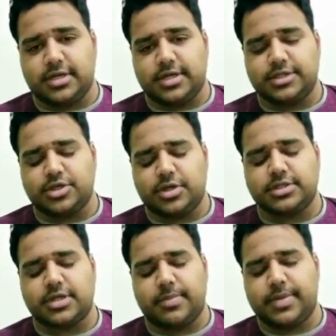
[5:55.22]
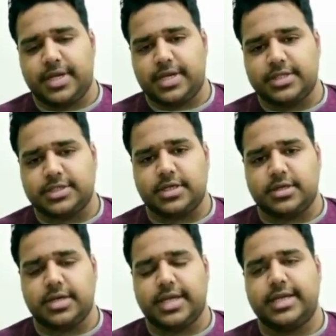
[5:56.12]
insurance company does
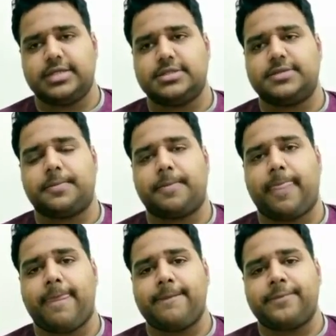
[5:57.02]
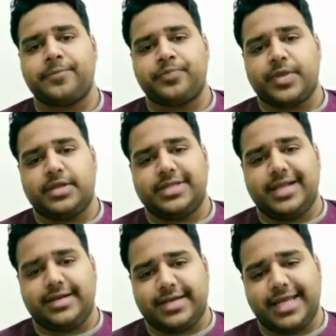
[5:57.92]
here is
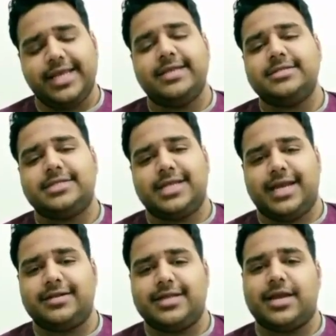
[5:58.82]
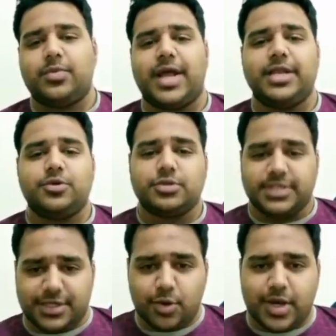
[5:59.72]
they reinstate that value to
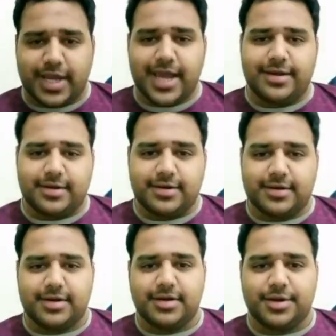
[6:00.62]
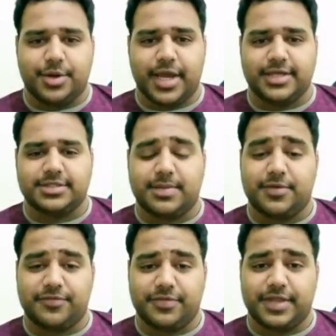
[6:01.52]
zero again. Okay, some
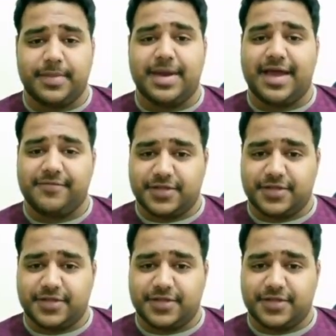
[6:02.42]
of them have